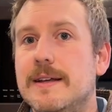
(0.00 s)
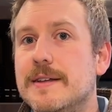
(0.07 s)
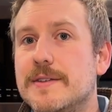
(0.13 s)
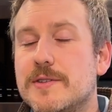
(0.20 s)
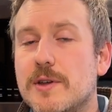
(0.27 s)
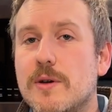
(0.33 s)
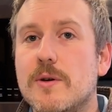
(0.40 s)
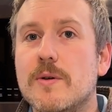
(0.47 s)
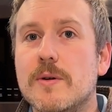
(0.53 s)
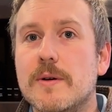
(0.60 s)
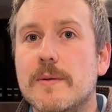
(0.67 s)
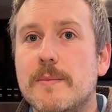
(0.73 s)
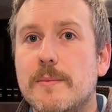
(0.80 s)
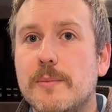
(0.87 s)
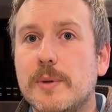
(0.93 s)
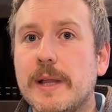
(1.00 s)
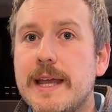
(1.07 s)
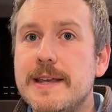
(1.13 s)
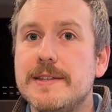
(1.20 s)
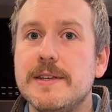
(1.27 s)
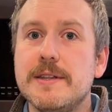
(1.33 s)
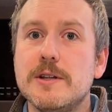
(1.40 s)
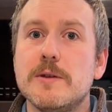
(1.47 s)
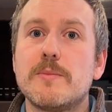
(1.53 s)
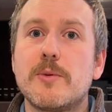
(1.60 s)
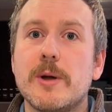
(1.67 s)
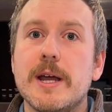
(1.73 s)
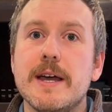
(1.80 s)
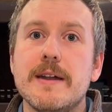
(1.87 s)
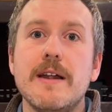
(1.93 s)
So placing your
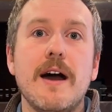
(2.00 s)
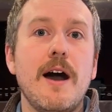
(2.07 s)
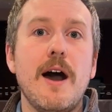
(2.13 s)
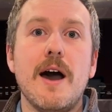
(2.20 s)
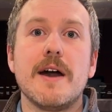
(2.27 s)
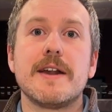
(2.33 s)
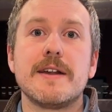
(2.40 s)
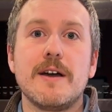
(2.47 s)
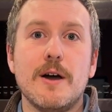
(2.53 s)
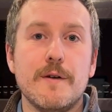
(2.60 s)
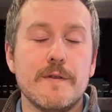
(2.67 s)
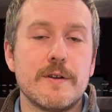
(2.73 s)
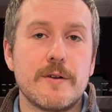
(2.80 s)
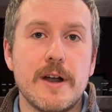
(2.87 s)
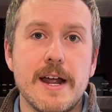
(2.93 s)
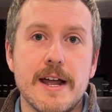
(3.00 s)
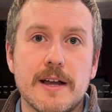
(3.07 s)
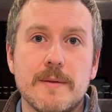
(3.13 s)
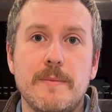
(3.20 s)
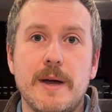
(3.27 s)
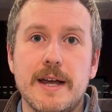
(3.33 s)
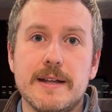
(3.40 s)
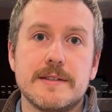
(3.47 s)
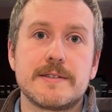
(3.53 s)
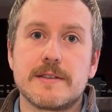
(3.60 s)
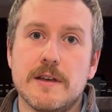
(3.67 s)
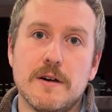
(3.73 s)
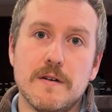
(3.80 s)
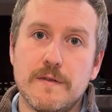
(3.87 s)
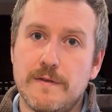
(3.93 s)
bread on an oven rack by
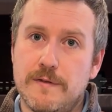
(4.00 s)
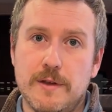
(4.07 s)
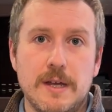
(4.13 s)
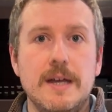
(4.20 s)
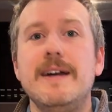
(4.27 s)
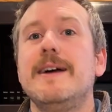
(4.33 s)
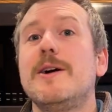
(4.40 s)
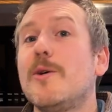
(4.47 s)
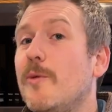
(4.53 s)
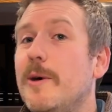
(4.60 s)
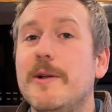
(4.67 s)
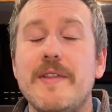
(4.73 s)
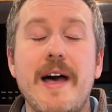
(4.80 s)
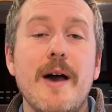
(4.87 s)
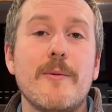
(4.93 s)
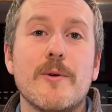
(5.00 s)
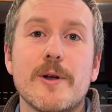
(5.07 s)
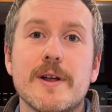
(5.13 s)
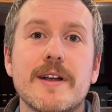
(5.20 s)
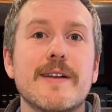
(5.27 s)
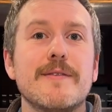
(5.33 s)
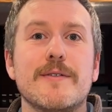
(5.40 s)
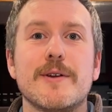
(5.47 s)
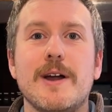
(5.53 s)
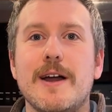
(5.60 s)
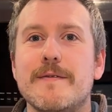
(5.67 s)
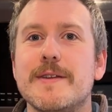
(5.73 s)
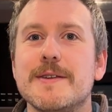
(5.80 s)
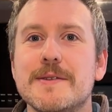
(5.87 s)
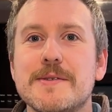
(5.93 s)
itself will not work for
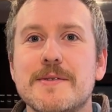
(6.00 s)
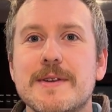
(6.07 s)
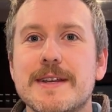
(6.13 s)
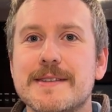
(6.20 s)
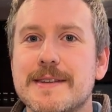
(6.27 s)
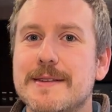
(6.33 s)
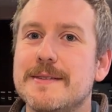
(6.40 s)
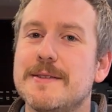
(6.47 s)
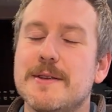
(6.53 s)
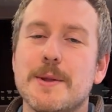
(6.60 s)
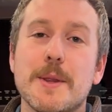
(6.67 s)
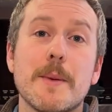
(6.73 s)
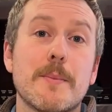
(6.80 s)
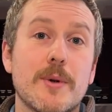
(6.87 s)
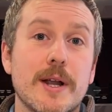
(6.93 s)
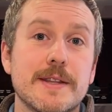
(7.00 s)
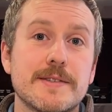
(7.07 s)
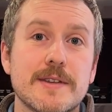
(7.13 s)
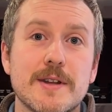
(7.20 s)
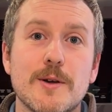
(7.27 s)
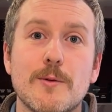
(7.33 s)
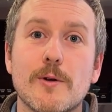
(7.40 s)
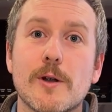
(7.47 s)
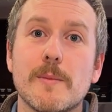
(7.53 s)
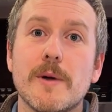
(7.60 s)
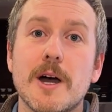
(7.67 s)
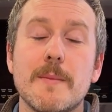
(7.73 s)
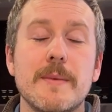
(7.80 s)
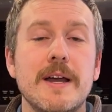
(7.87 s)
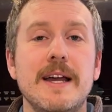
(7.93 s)
obvious reasons. The bread's going to warm
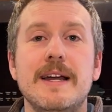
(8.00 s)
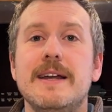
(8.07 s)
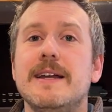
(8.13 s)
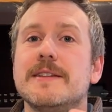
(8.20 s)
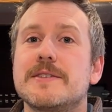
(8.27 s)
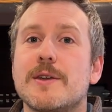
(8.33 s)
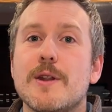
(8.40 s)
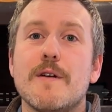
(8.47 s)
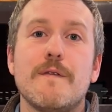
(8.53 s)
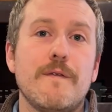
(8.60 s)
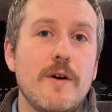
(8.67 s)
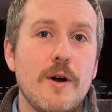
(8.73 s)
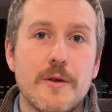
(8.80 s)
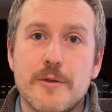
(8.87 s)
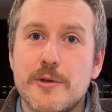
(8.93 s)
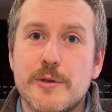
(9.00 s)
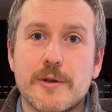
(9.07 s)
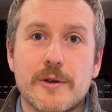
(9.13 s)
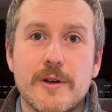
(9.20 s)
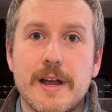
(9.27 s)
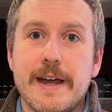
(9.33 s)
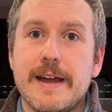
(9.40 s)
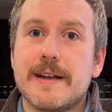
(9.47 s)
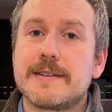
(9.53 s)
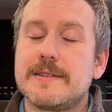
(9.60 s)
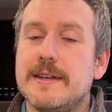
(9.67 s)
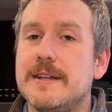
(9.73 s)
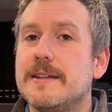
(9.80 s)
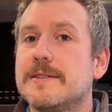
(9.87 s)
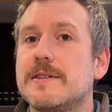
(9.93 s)
up, it's going to fall through the cracks,
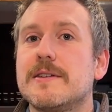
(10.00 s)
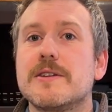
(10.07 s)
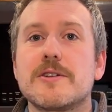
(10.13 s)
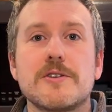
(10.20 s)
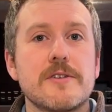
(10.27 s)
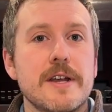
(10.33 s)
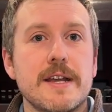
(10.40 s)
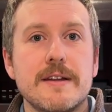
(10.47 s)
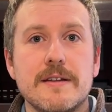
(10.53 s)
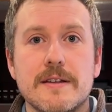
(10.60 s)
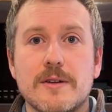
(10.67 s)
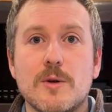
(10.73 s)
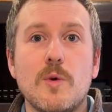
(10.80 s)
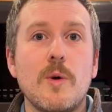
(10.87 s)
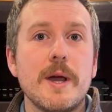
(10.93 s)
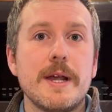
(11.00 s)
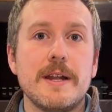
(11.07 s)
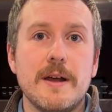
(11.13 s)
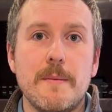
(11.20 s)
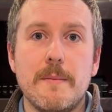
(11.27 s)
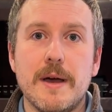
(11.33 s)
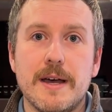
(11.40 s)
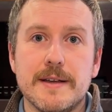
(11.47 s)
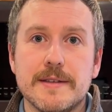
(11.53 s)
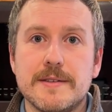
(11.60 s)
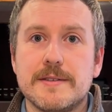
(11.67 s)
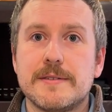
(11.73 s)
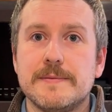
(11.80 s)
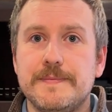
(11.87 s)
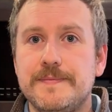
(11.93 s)
and it's going to create quite a
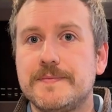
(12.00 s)
mess.